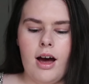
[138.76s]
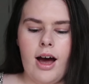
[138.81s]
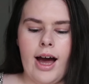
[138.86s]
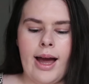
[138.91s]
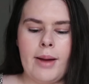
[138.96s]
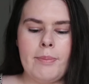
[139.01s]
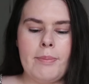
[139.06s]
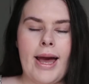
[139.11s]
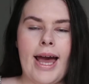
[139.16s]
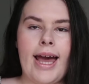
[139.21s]

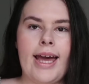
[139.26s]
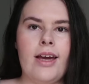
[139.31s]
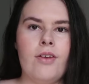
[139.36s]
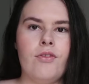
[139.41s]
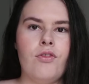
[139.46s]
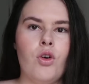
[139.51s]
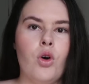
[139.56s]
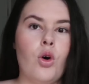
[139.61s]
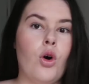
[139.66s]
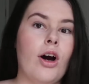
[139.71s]
I pay
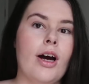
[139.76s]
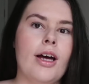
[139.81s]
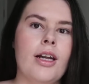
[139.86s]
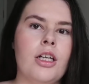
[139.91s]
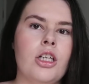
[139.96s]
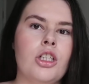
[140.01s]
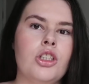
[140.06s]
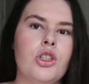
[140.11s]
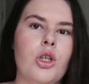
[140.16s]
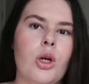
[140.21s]
for an
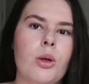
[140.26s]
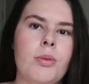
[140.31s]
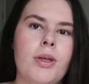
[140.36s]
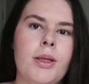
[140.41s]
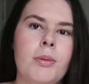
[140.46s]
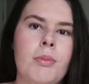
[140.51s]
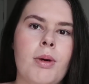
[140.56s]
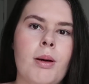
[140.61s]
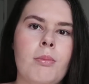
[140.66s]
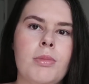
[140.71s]

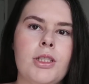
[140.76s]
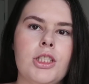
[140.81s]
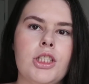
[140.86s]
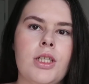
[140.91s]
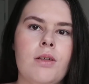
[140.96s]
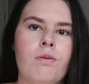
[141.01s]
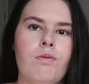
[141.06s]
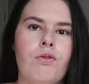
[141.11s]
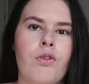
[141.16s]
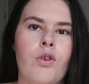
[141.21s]
Adobe
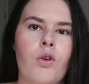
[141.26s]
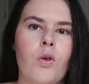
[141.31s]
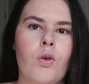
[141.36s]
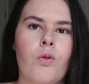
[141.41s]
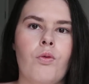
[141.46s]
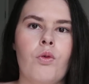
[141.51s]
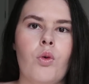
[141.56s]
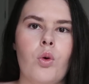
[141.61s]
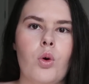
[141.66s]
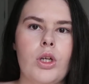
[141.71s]
membership for
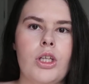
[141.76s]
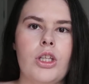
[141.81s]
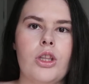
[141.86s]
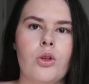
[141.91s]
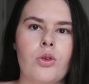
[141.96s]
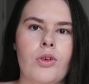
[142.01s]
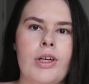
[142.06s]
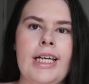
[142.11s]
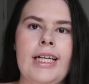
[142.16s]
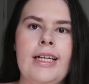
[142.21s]

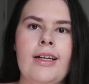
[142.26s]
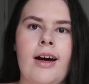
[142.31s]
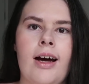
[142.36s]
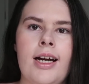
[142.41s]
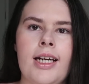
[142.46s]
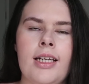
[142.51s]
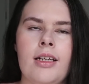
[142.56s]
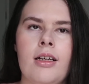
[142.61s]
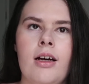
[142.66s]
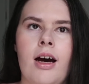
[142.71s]

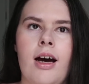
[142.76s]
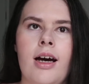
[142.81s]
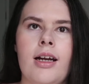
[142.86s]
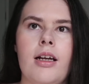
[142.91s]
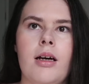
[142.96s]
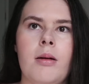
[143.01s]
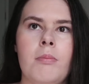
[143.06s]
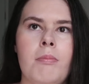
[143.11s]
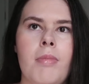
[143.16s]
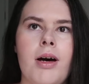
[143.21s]

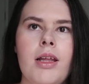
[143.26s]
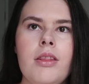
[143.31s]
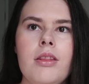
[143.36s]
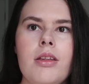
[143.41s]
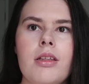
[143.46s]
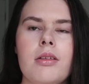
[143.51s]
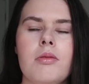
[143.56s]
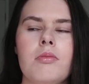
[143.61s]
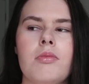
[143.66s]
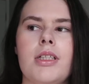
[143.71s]
$43.99 a
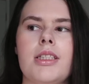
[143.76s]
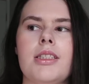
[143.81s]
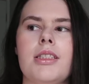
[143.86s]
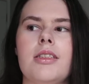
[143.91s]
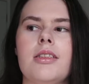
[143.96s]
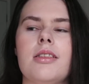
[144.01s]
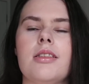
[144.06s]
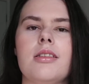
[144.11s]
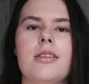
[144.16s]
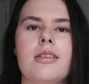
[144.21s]
month,
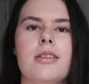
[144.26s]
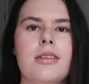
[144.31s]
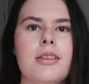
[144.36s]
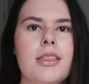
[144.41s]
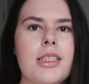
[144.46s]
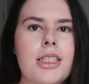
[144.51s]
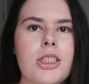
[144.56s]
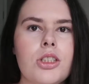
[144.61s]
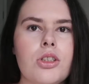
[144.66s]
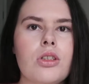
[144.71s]
which
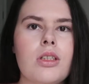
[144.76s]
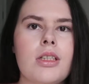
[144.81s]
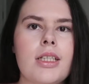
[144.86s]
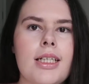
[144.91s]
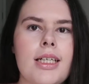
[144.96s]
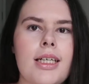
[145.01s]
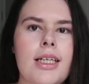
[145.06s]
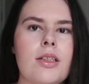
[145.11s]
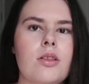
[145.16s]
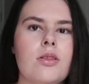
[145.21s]

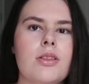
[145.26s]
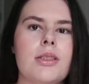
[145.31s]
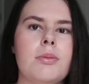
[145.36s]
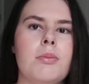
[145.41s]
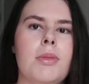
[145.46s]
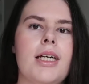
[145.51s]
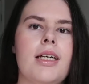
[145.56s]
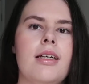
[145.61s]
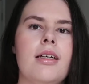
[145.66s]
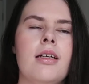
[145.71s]
literally kills
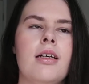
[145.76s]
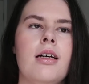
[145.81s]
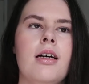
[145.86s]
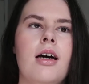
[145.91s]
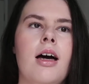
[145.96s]
me.